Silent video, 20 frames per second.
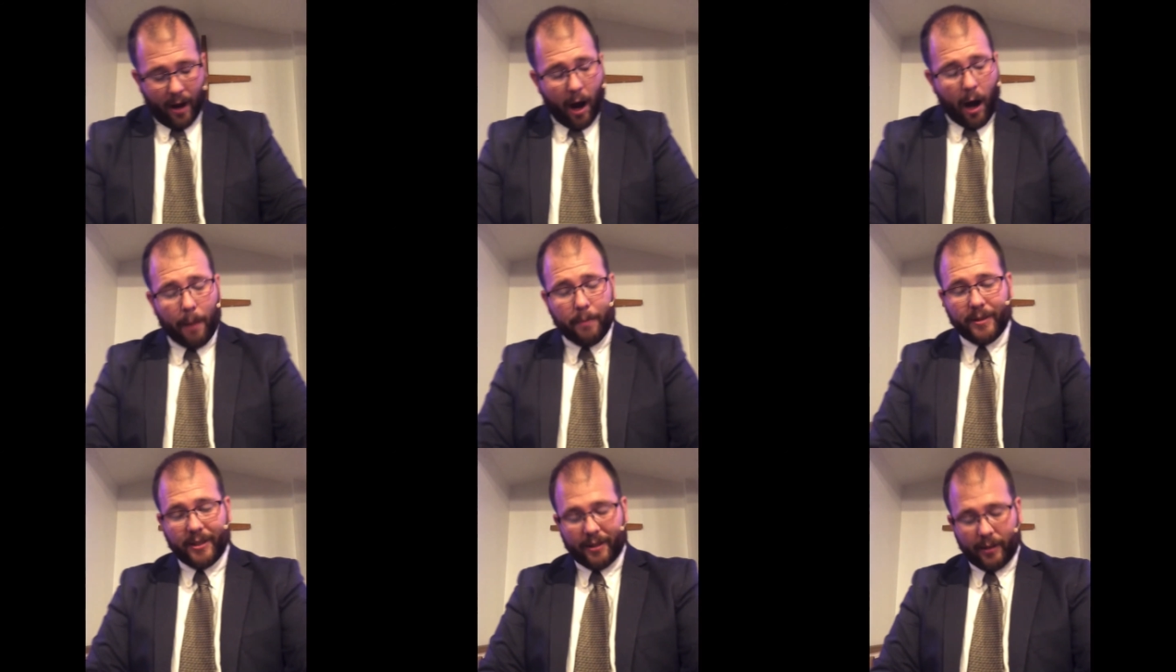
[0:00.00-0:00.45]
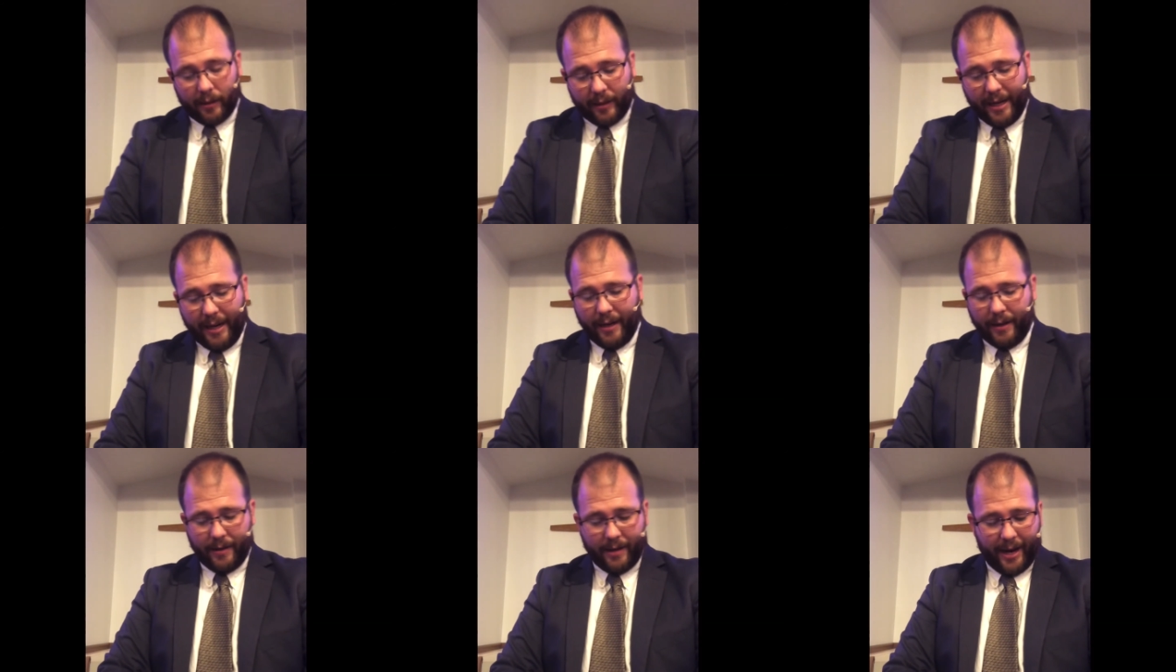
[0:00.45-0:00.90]

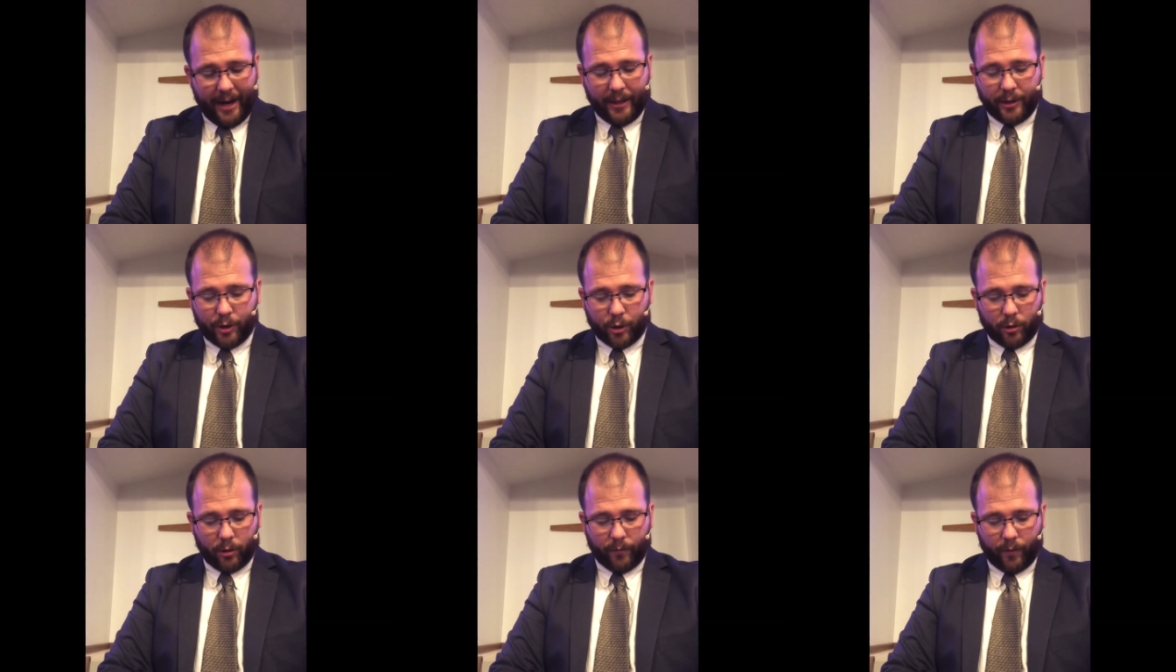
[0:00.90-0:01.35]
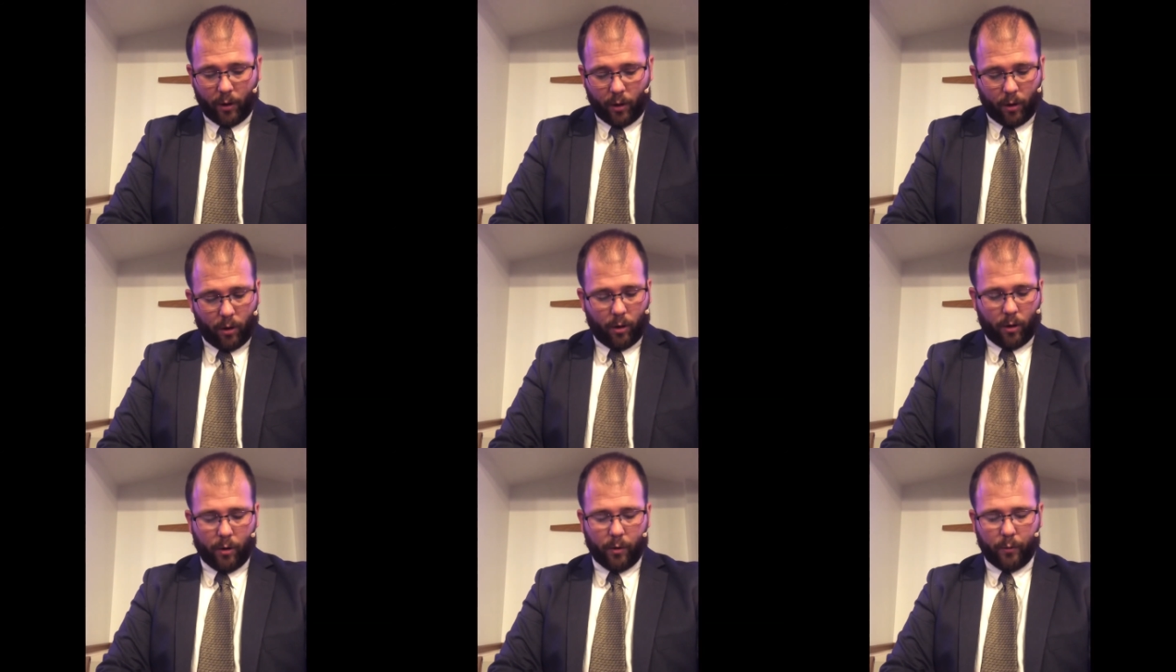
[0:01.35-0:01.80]
obsolete nature of
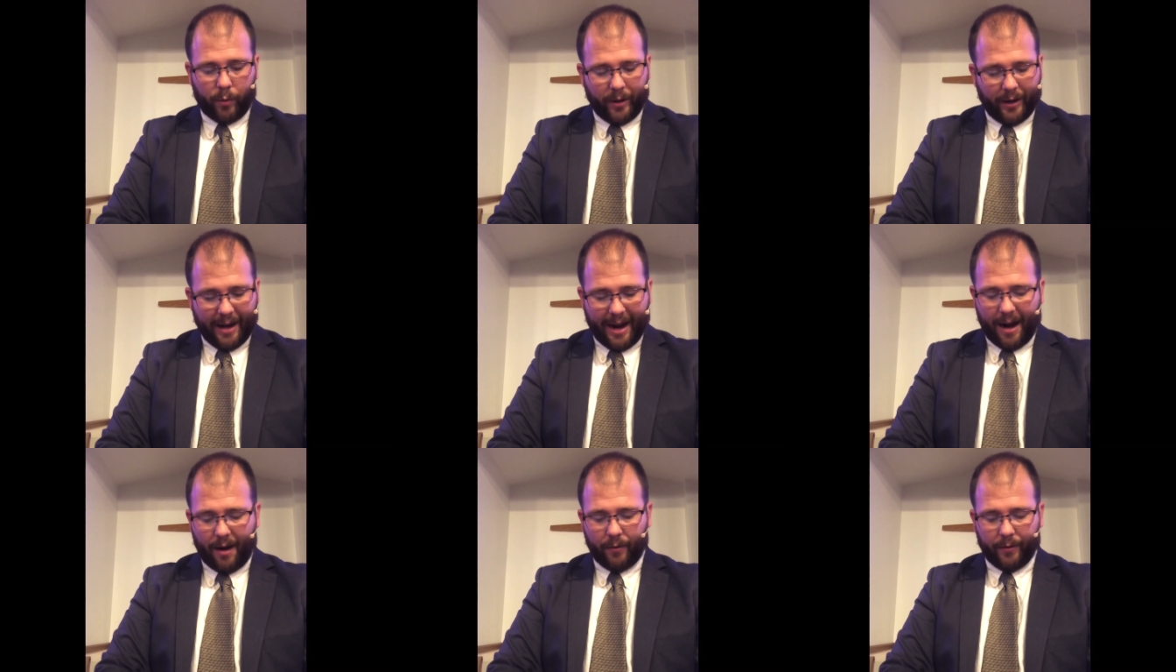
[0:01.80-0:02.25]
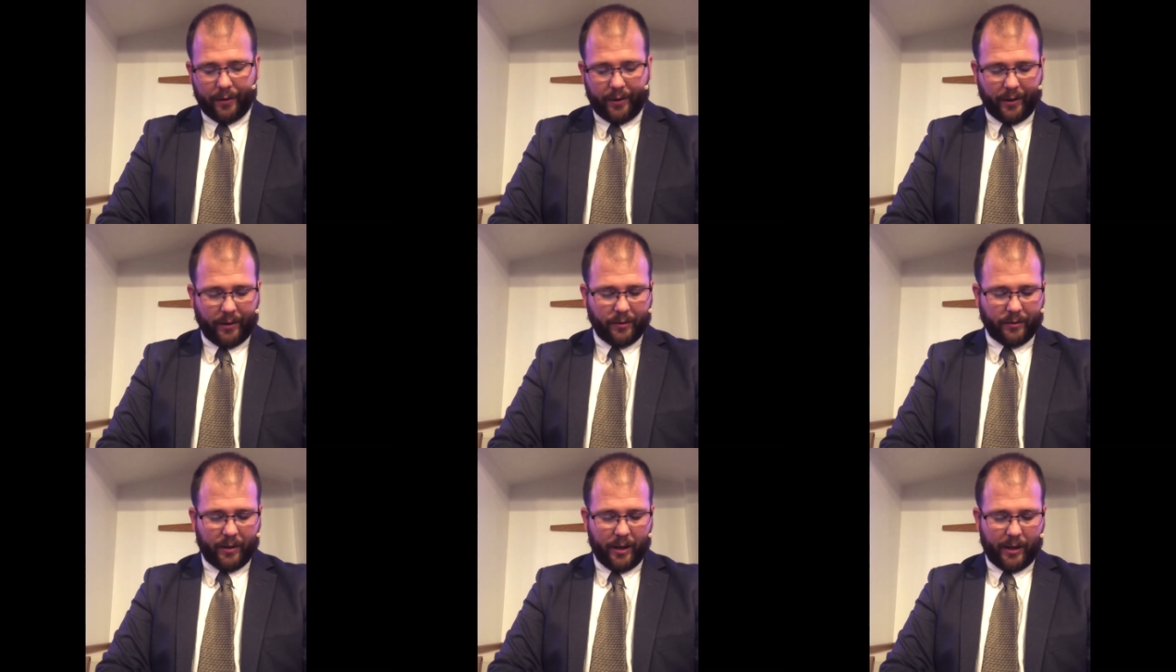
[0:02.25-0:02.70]
all
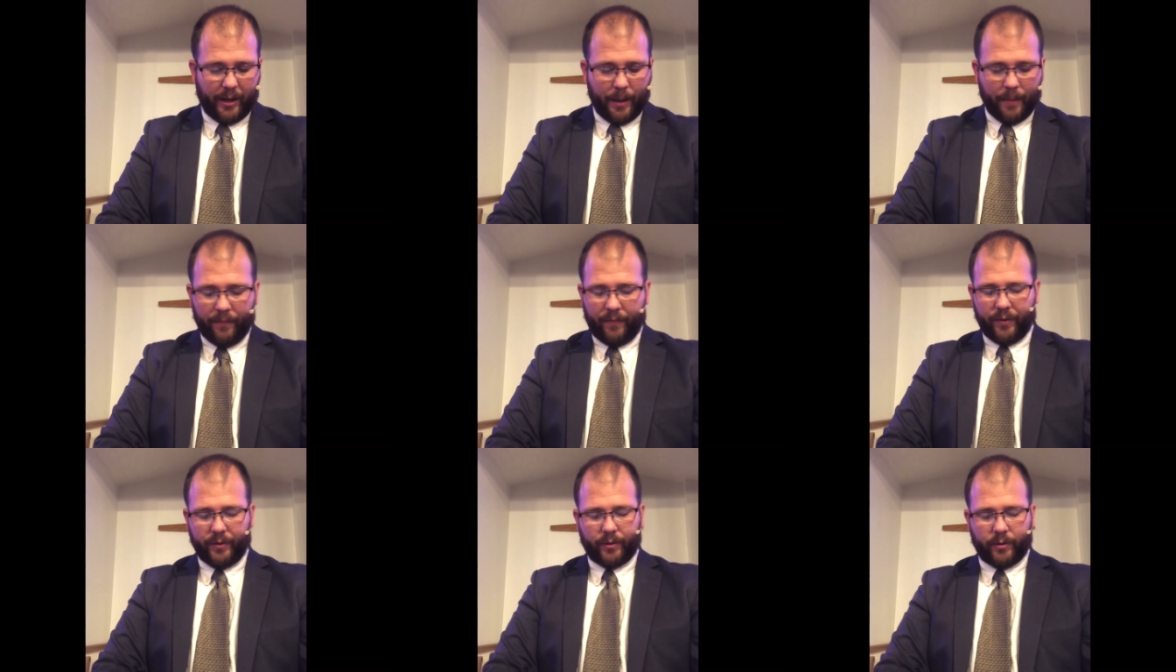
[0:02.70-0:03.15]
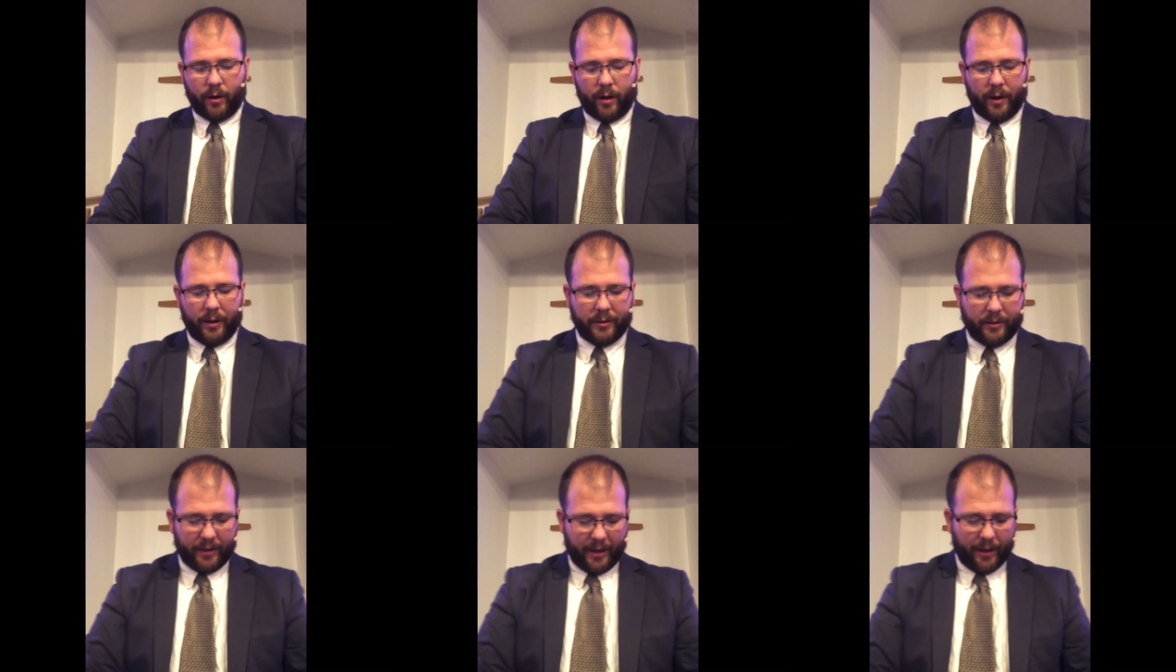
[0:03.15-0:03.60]
realities that
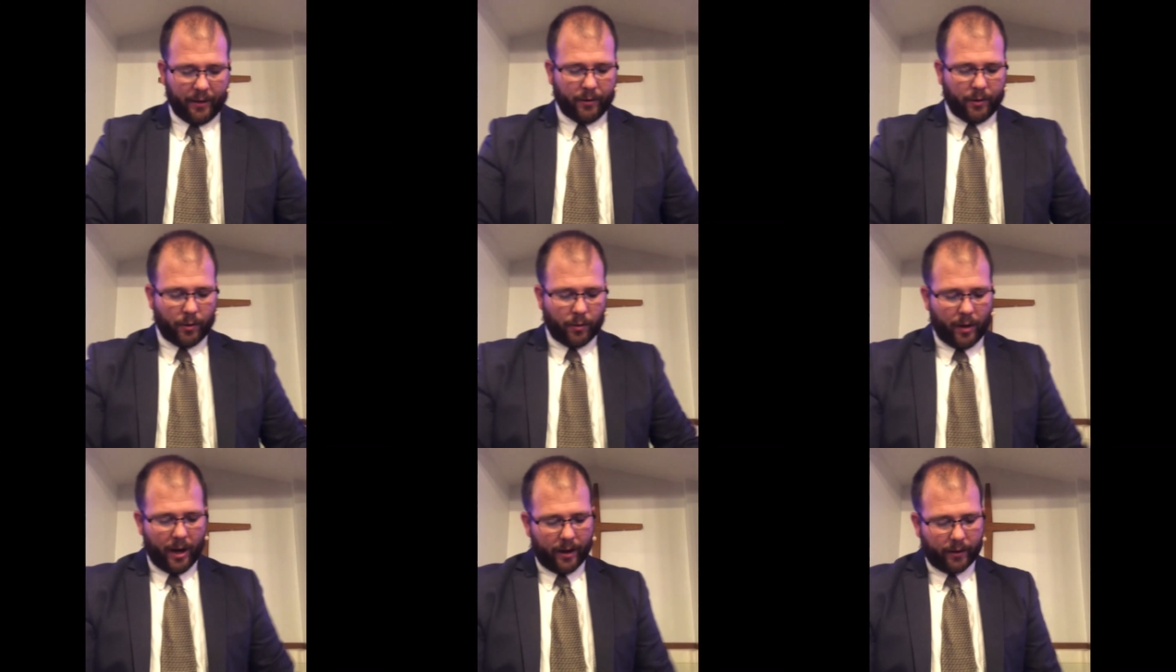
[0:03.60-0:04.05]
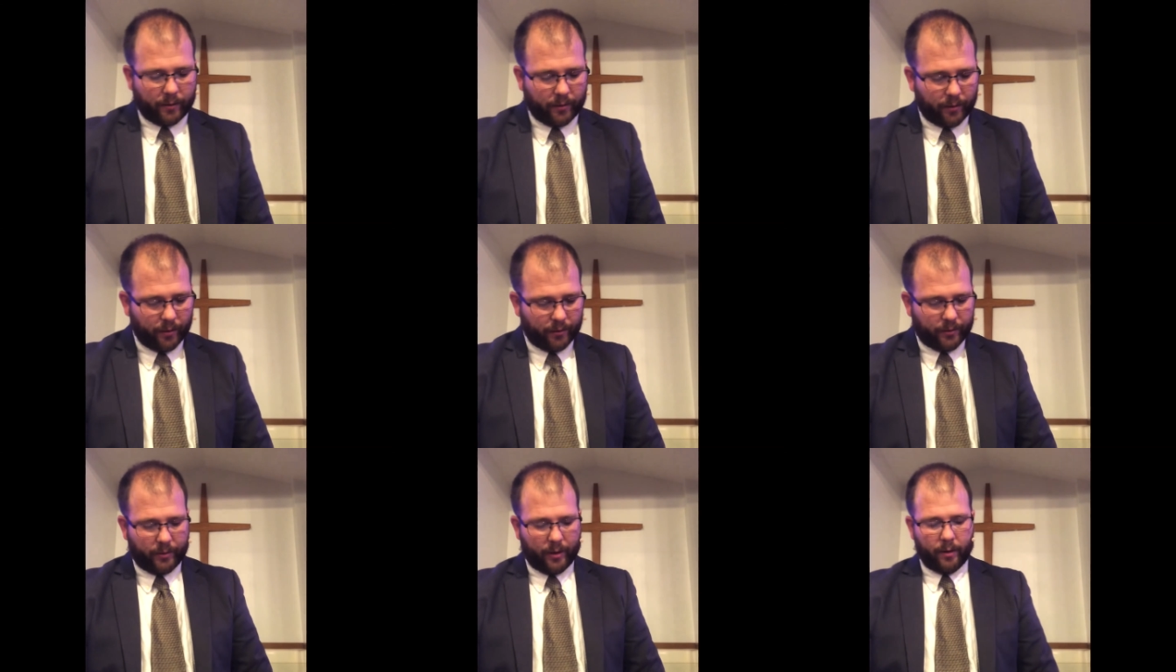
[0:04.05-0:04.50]
emphasize
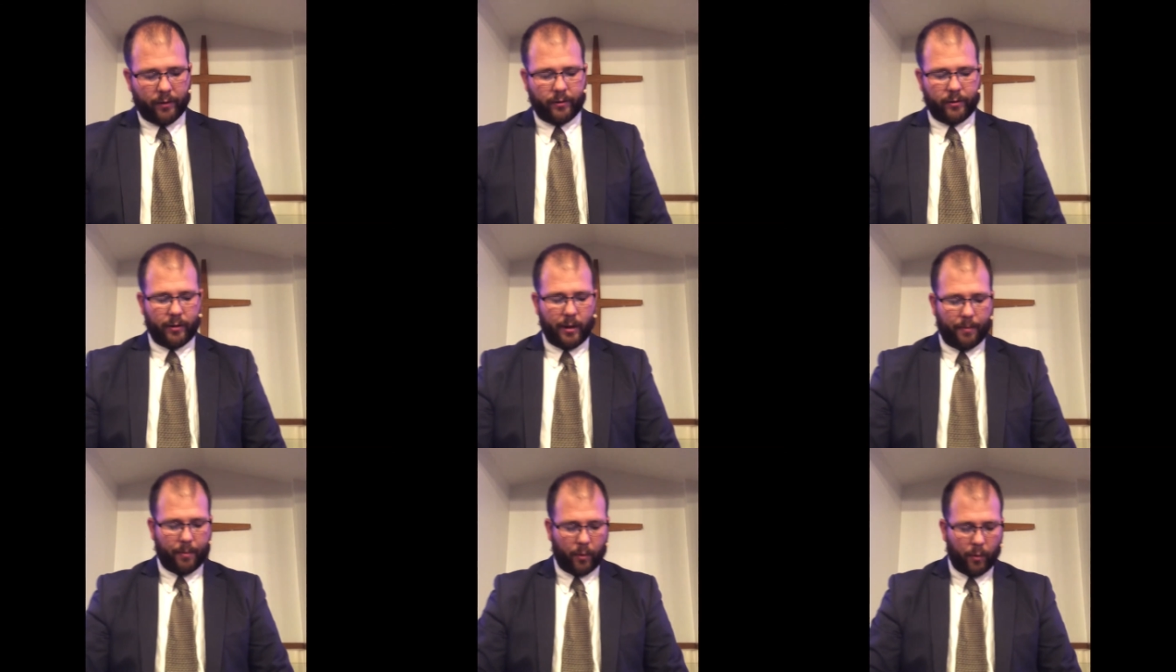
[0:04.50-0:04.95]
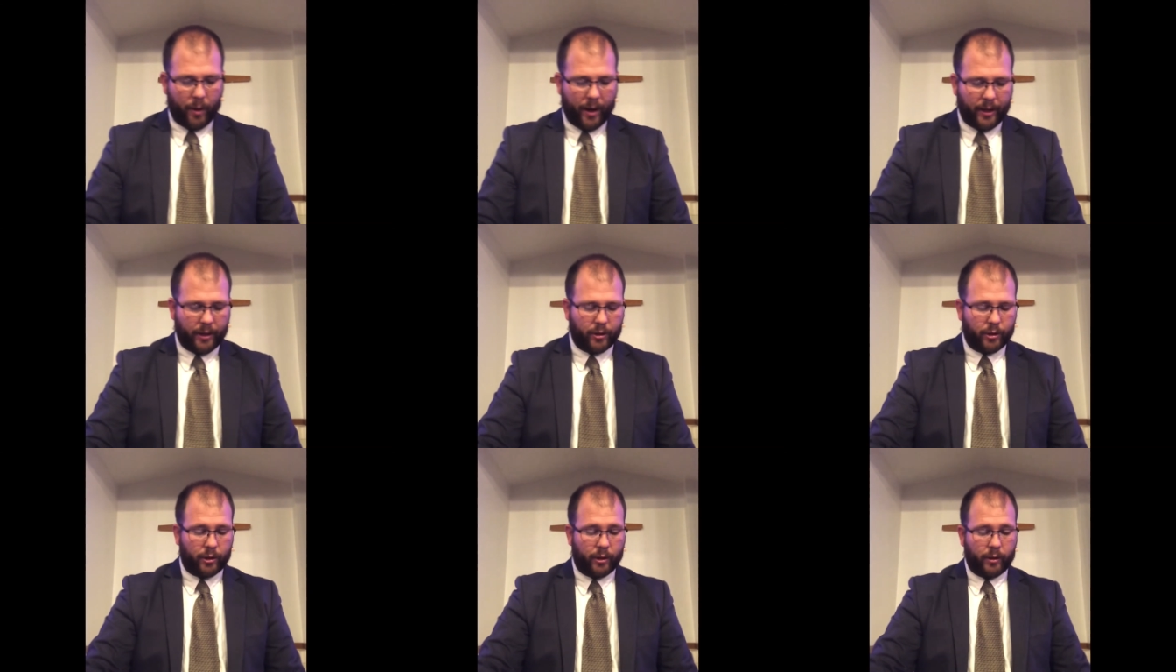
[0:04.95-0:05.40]
indirectness and
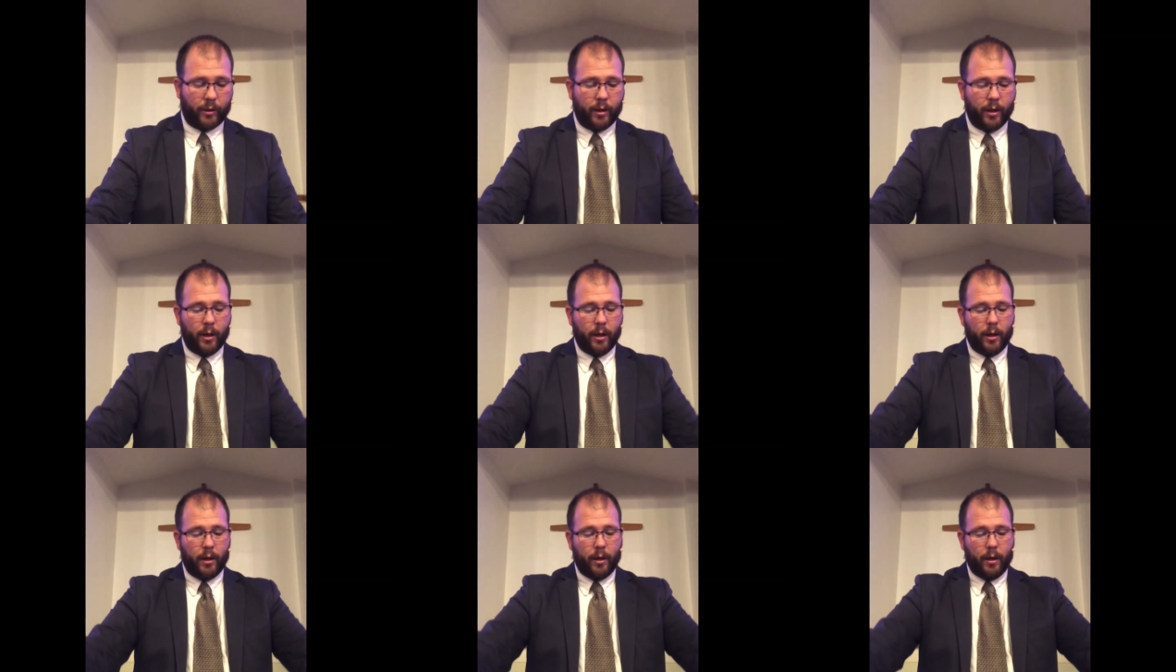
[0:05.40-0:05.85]
separation,